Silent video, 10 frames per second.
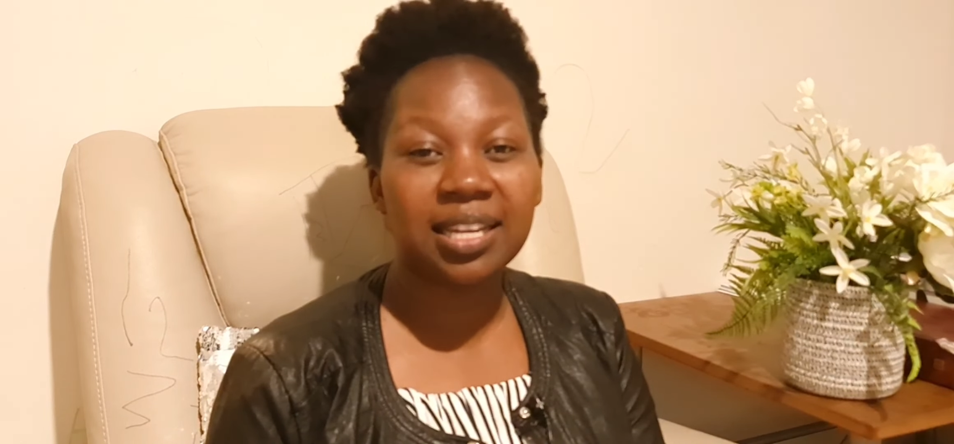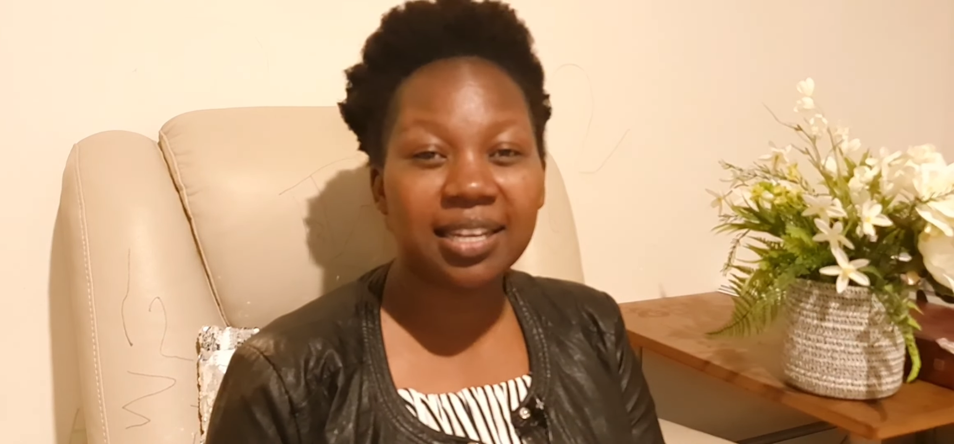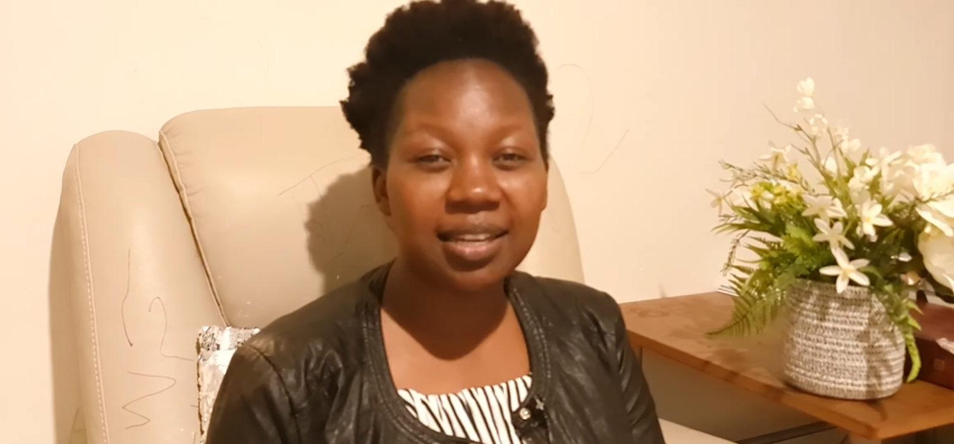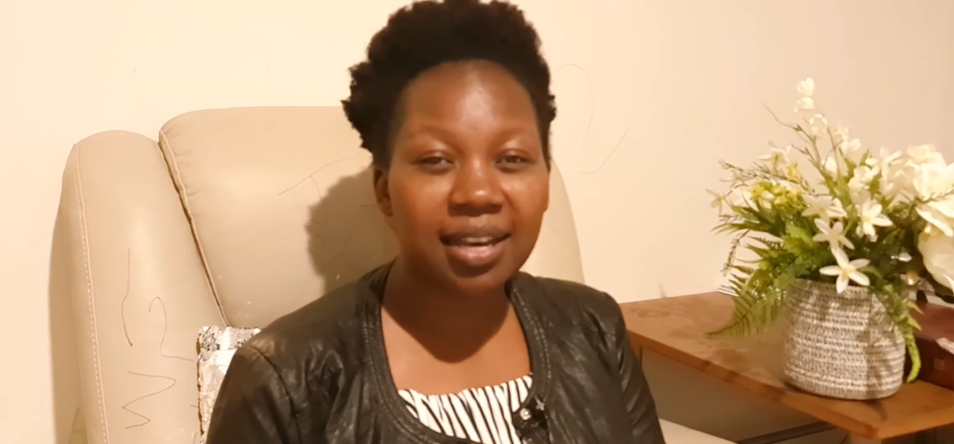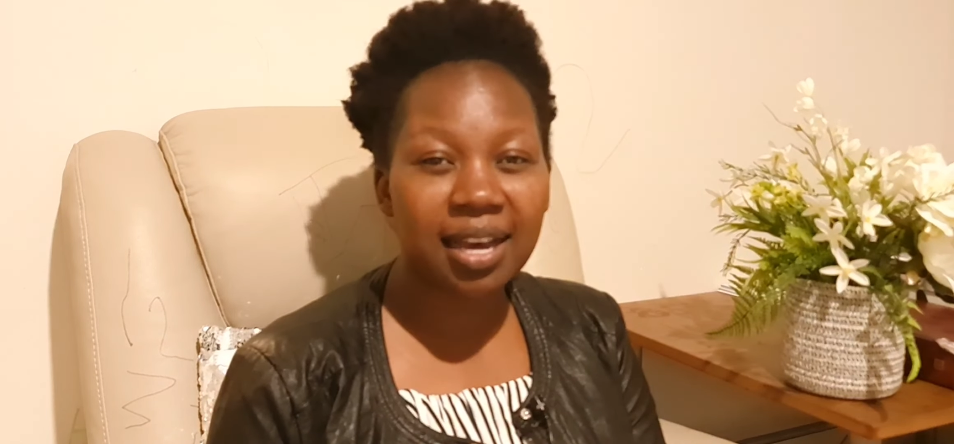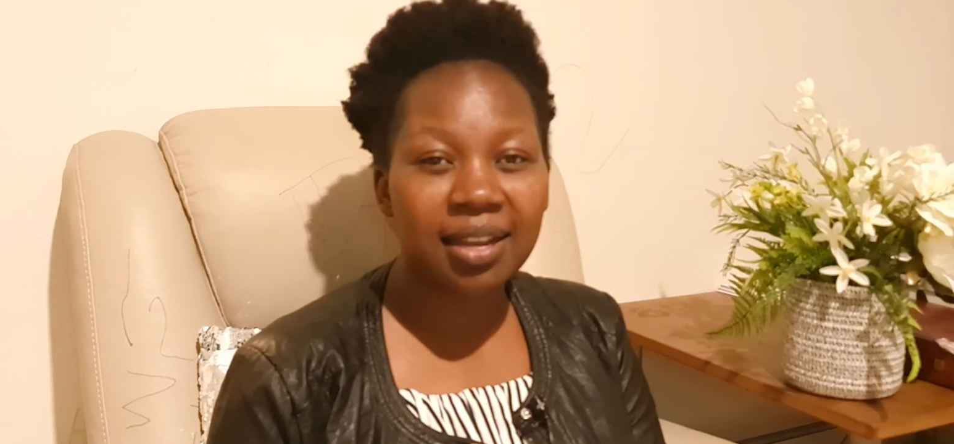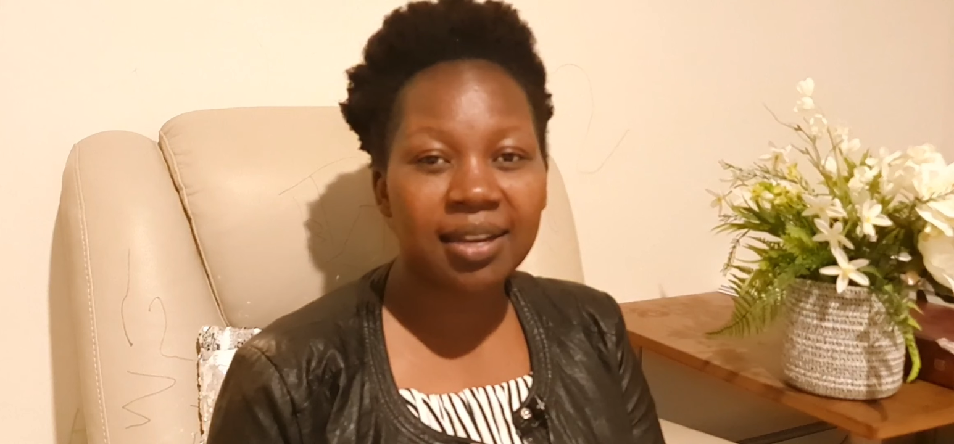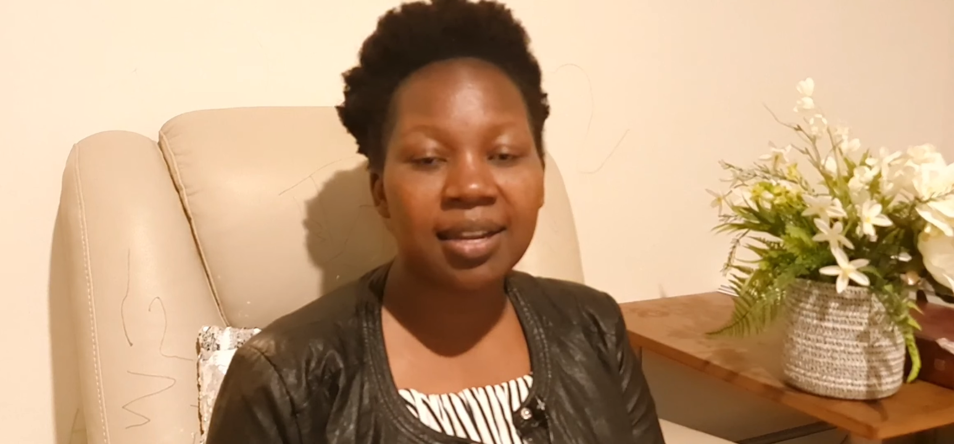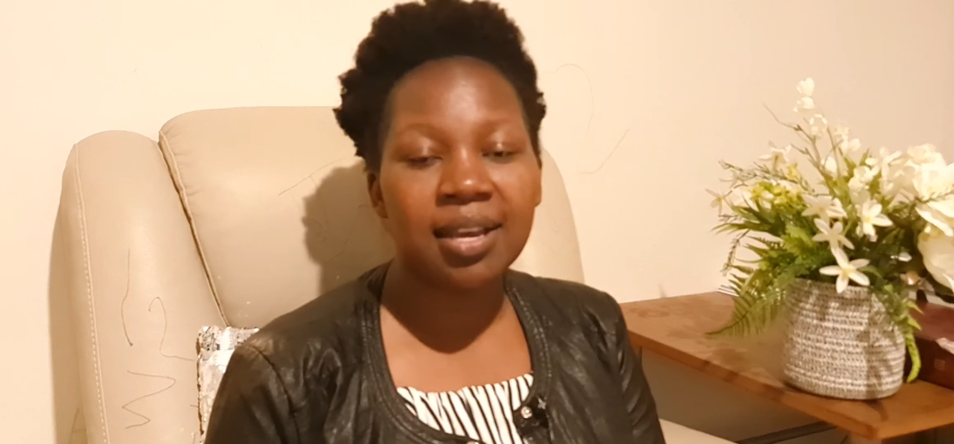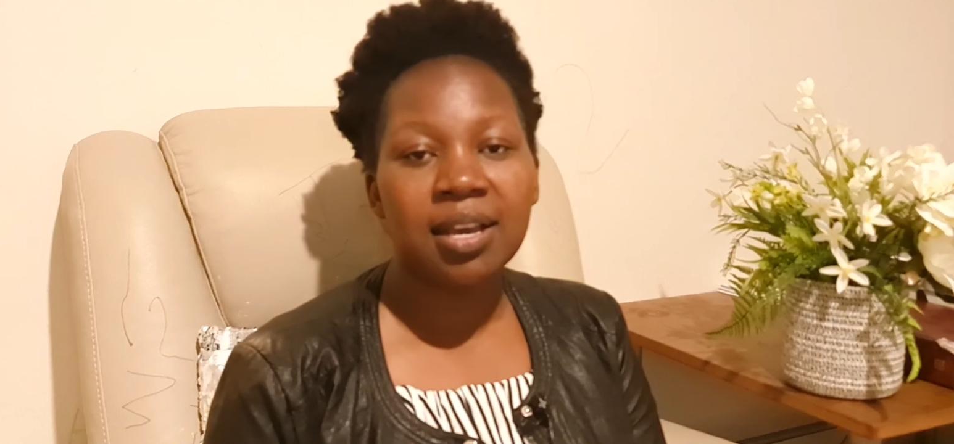and
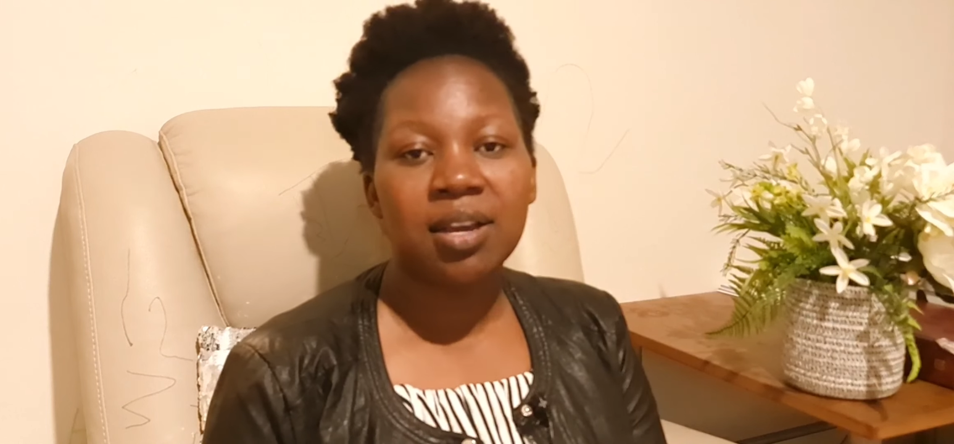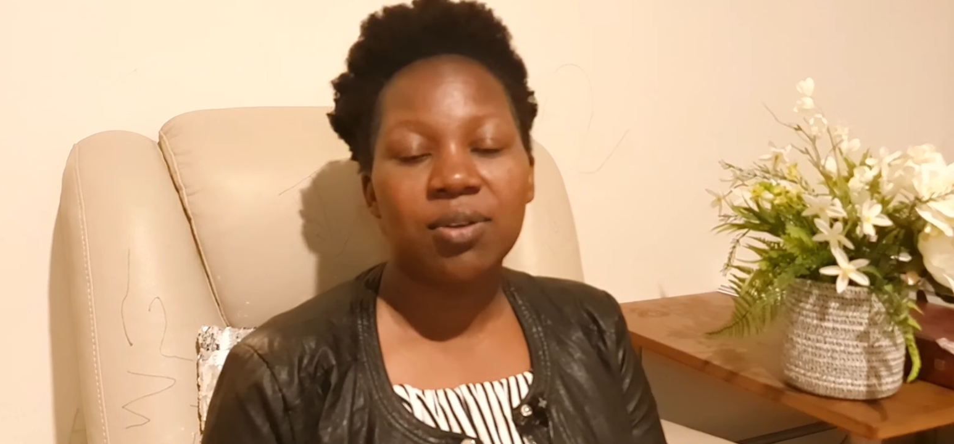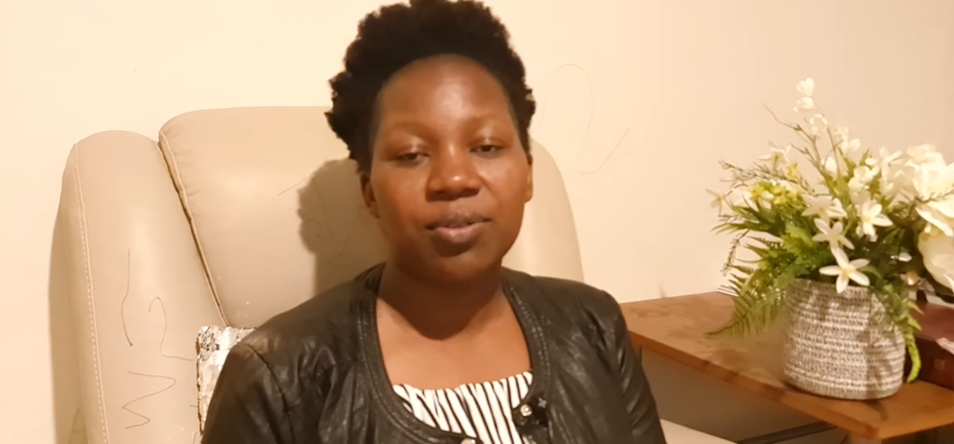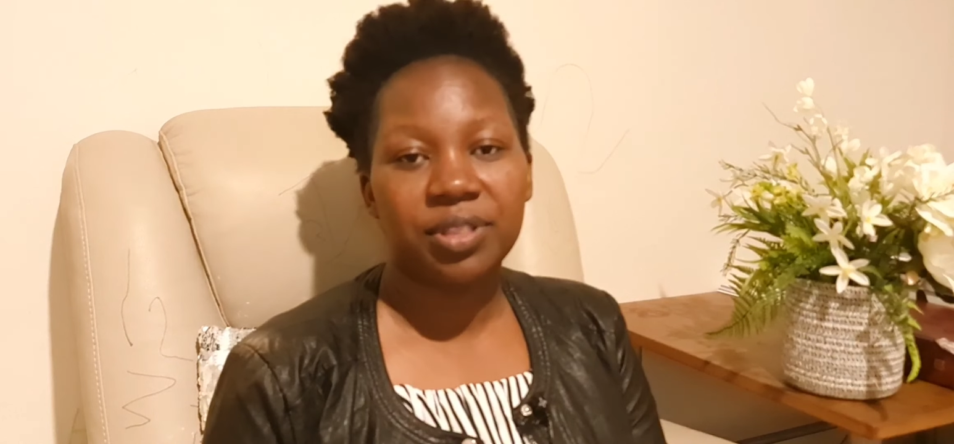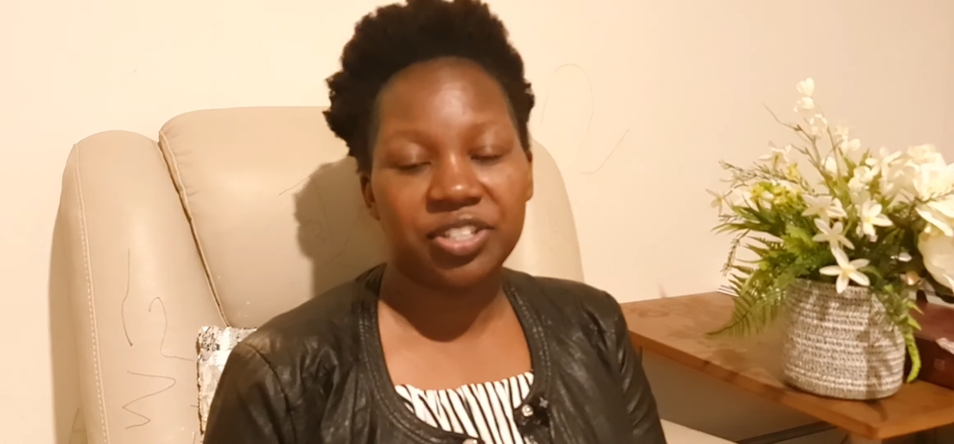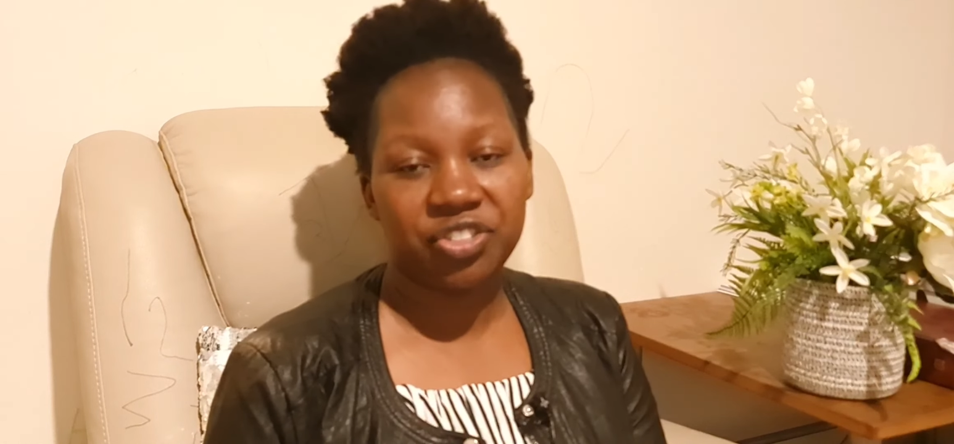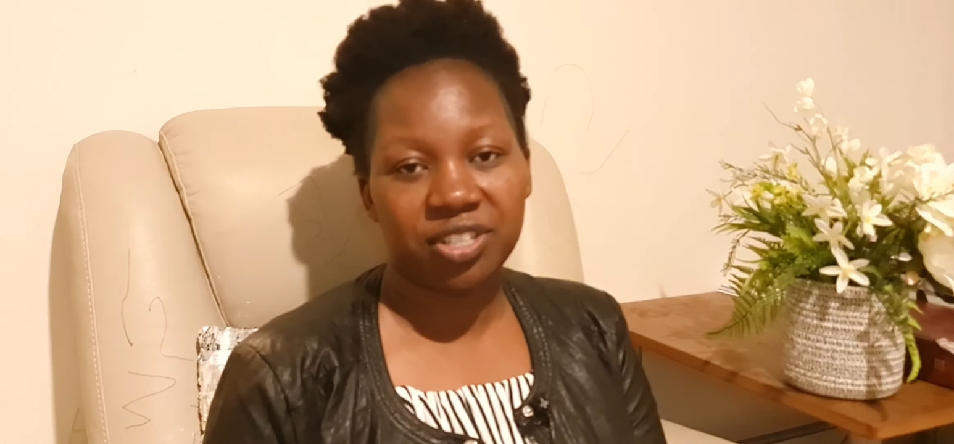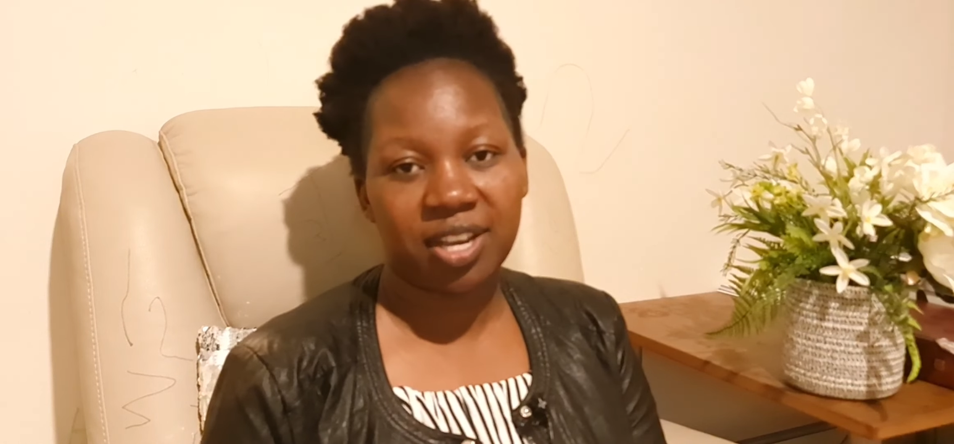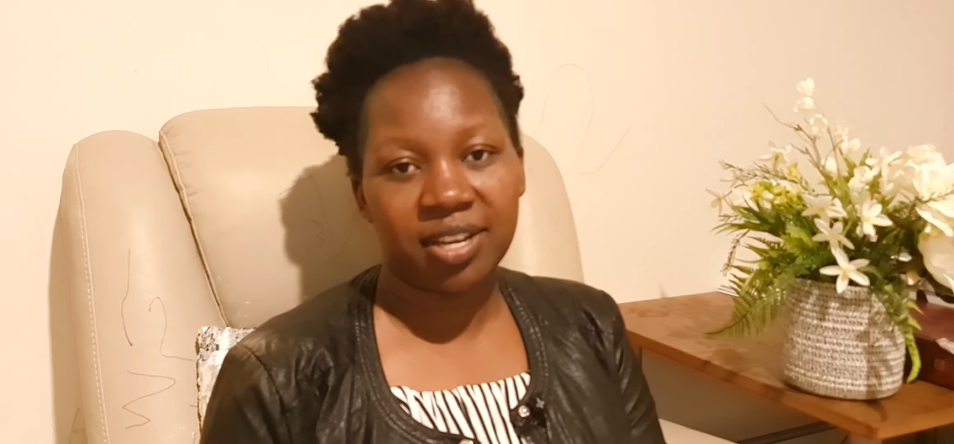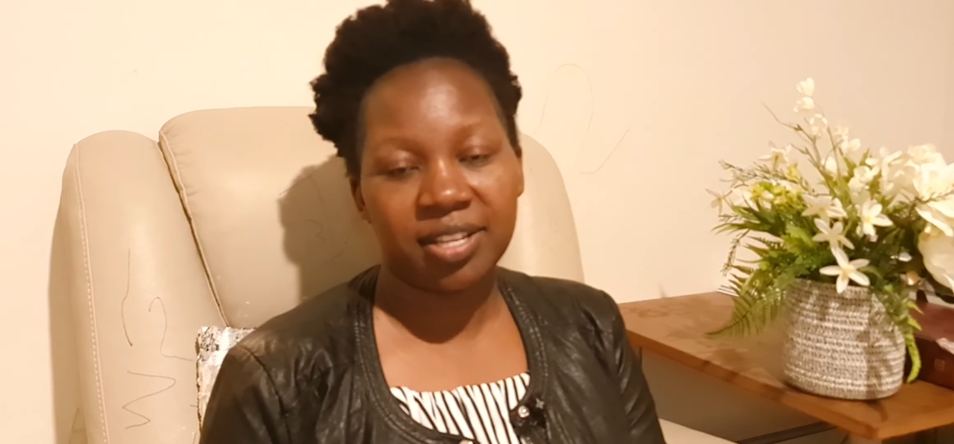learn on the
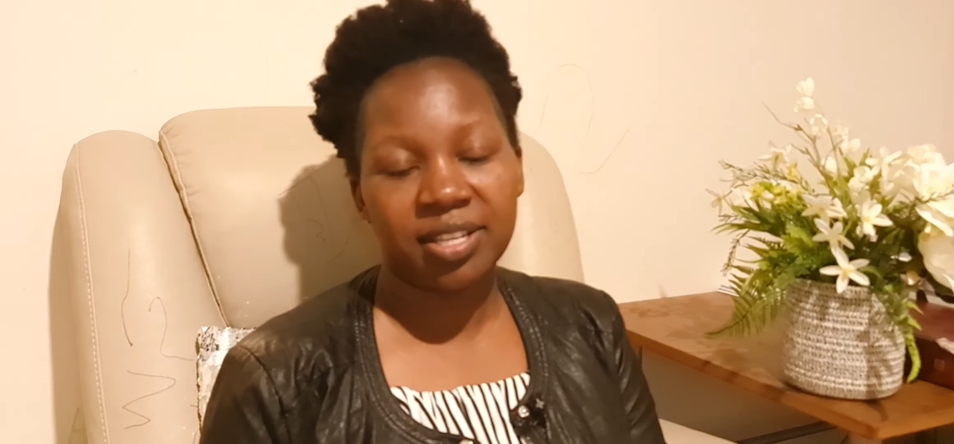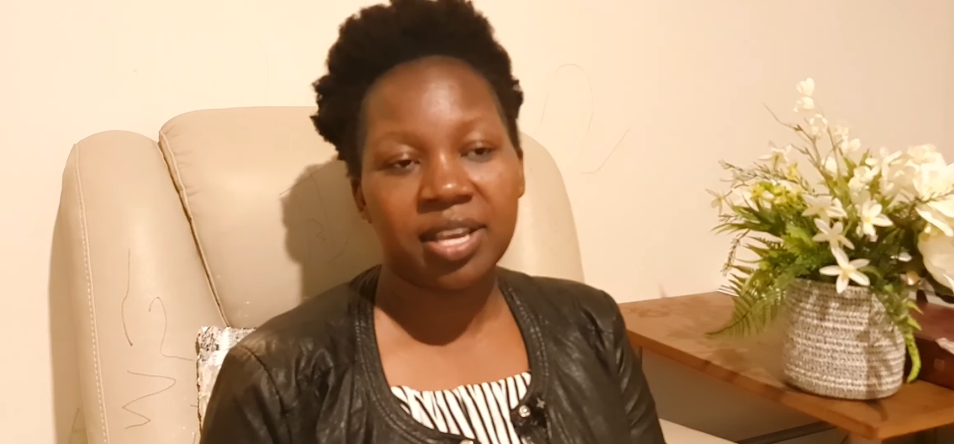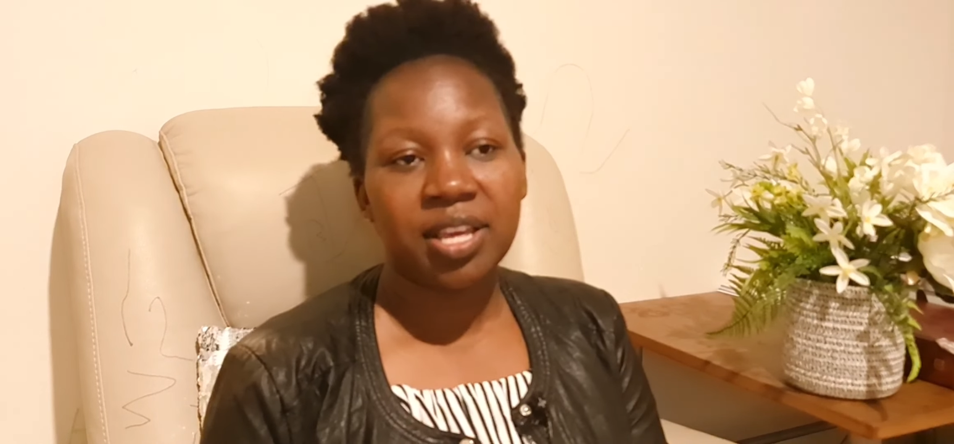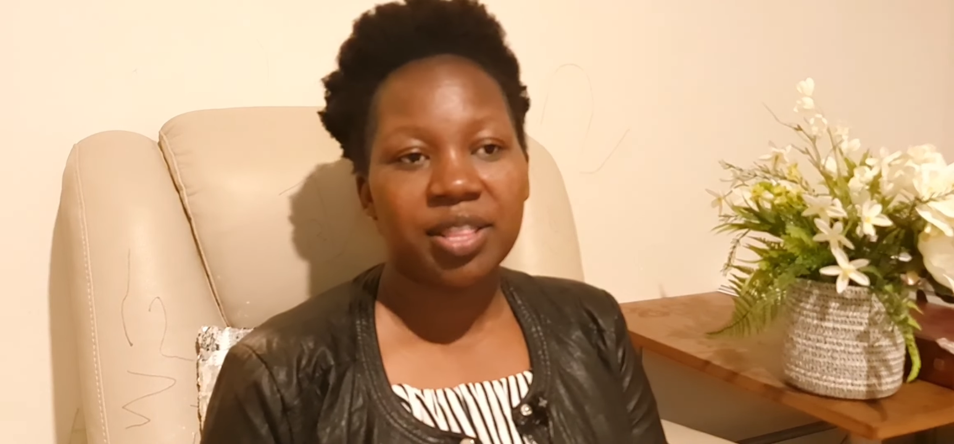journey.